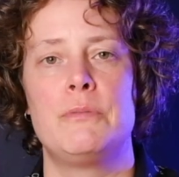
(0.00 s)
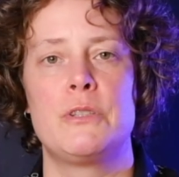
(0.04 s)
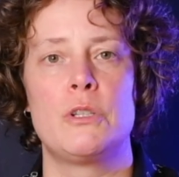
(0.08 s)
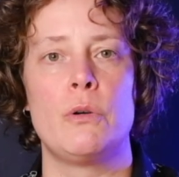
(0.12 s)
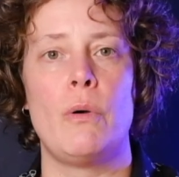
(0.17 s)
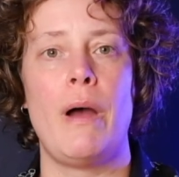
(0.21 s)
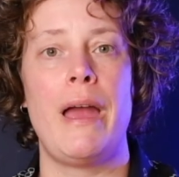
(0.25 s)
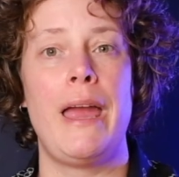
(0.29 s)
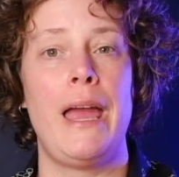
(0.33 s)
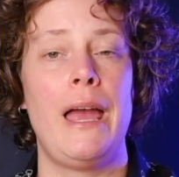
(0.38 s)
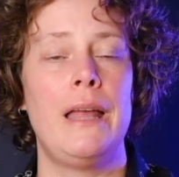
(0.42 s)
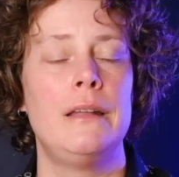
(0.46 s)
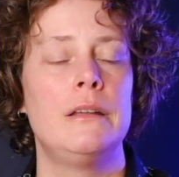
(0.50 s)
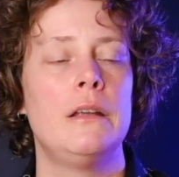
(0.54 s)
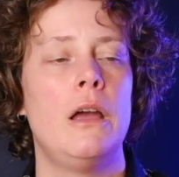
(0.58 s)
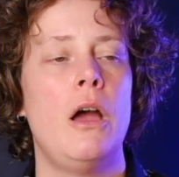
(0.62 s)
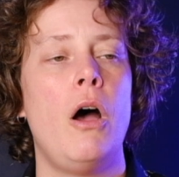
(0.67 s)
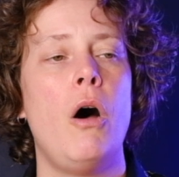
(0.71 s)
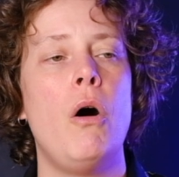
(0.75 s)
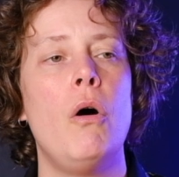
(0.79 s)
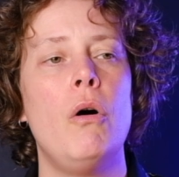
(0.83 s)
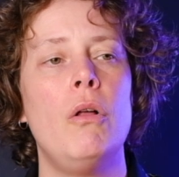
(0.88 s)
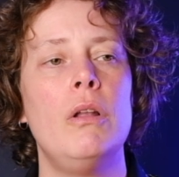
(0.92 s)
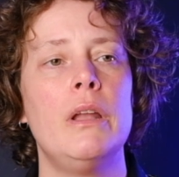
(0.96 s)
So I had the
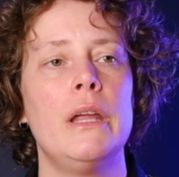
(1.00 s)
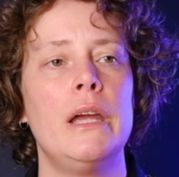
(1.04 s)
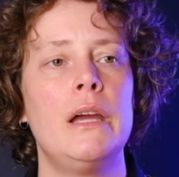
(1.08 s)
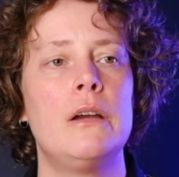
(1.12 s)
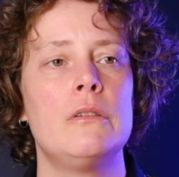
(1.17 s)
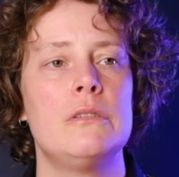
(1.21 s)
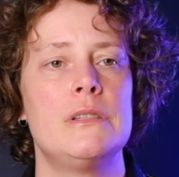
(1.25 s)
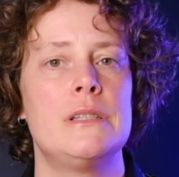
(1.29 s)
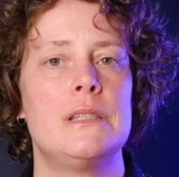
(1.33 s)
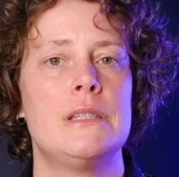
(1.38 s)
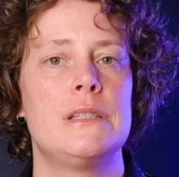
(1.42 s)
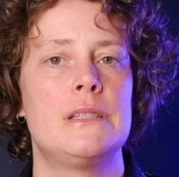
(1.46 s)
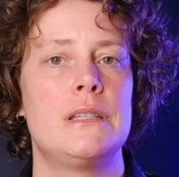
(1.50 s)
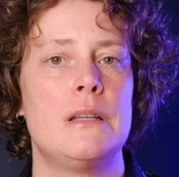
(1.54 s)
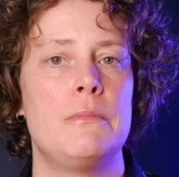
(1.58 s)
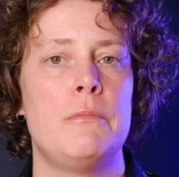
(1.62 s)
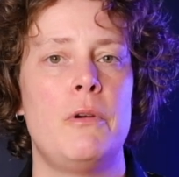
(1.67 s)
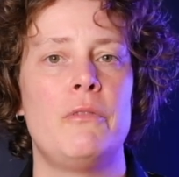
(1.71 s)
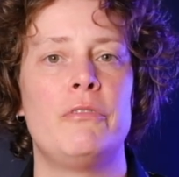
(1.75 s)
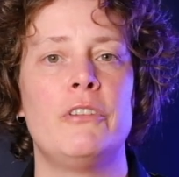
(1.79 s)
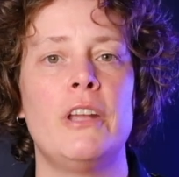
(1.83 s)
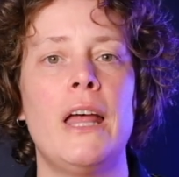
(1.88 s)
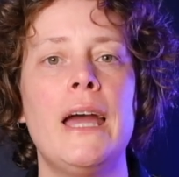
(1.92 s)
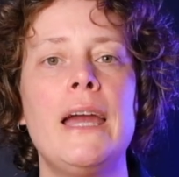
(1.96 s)
whole ecosystem
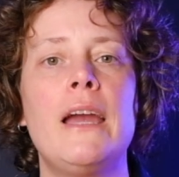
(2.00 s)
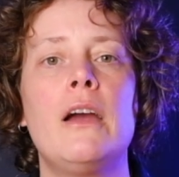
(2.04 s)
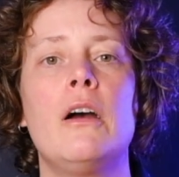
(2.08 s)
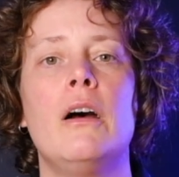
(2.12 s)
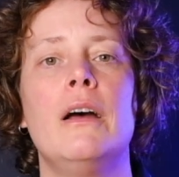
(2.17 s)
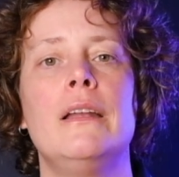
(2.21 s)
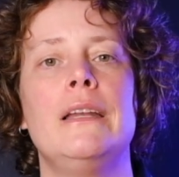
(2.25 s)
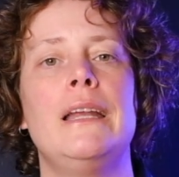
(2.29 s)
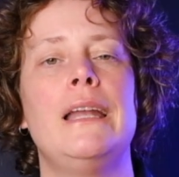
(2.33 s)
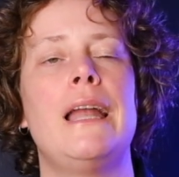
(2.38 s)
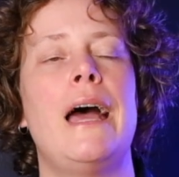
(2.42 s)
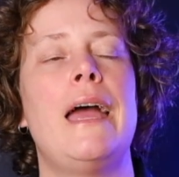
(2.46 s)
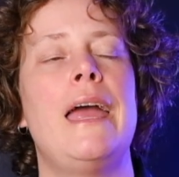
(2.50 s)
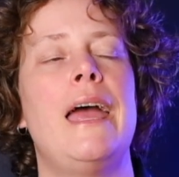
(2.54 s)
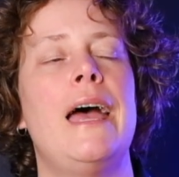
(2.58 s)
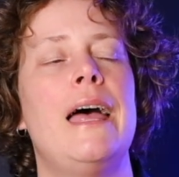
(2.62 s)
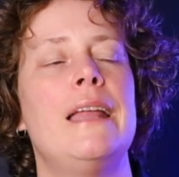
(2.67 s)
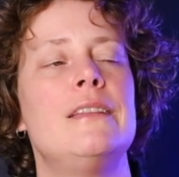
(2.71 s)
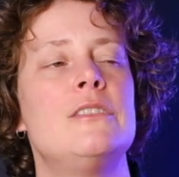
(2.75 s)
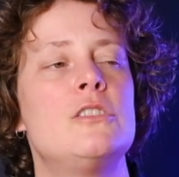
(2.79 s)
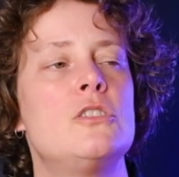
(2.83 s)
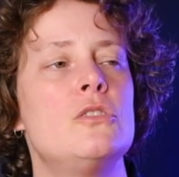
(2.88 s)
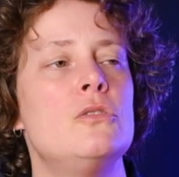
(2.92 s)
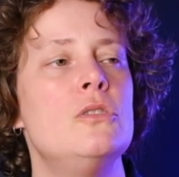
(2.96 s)
of Nikon, and I
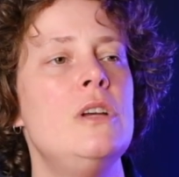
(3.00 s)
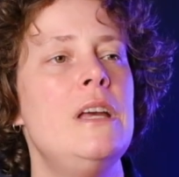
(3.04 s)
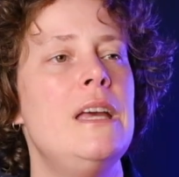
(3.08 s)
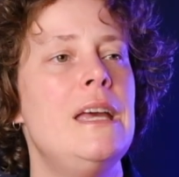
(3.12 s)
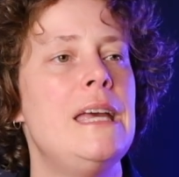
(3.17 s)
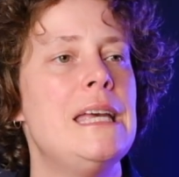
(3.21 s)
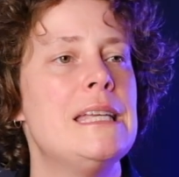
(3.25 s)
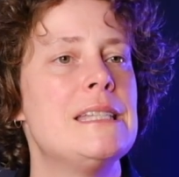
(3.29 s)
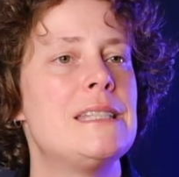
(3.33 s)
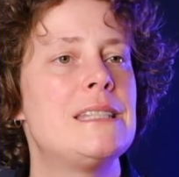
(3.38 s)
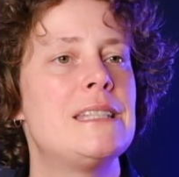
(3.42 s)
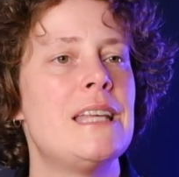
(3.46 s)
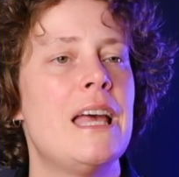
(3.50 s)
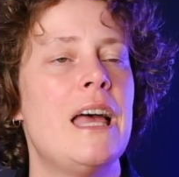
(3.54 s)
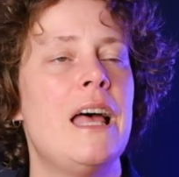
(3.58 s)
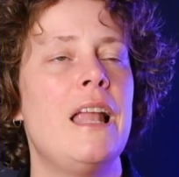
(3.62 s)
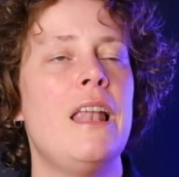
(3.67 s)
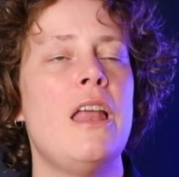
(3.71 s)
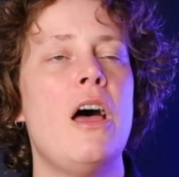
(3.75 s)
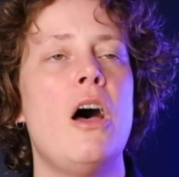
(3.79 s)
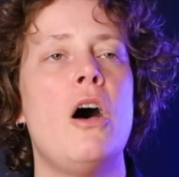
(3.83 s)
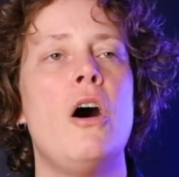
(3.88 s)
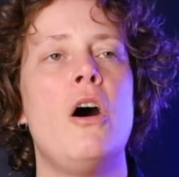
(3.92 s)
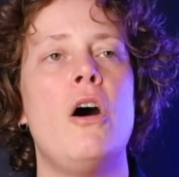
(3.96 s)
had to
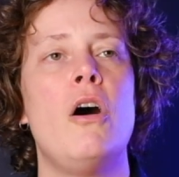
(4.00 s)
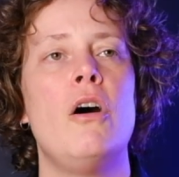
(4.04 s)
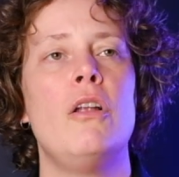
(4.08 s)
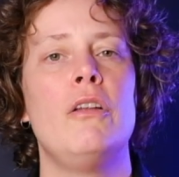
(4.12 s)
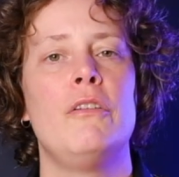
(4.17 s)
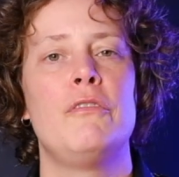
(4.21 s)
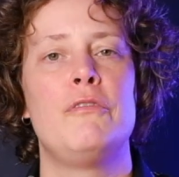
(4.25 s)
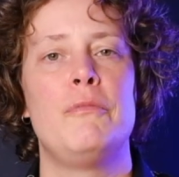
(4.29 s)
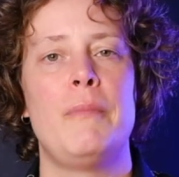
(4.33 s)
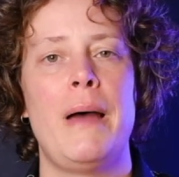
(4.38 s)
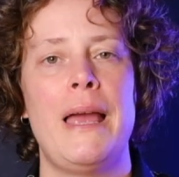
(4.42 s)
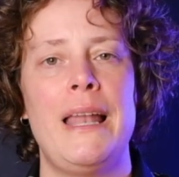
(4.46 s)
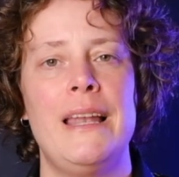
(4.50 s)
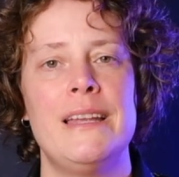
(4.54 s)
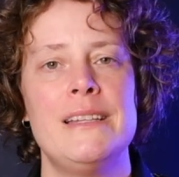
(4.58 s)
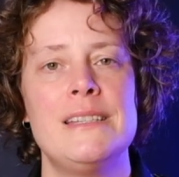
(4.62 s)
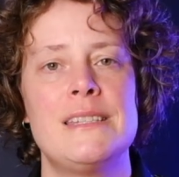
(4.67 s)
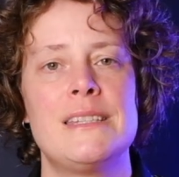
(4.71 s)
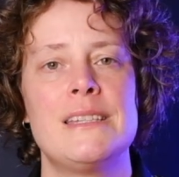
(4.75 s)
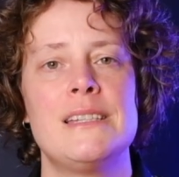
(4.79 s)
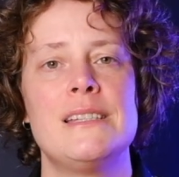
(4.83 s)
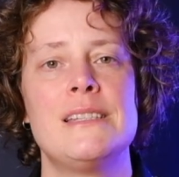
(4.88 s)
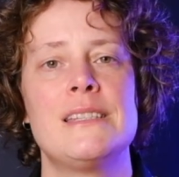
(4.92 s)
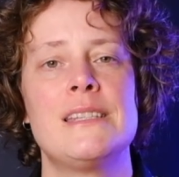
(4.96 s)
sell all of my
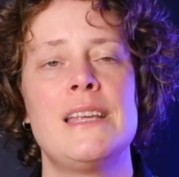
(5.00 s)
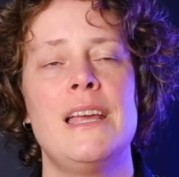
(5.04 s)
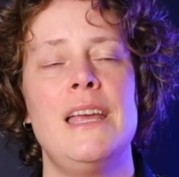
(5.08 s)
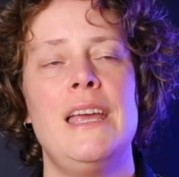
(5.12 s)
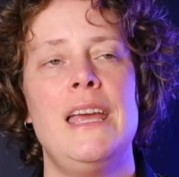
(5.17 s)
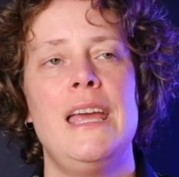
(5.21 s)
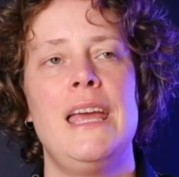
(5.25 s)
lenses.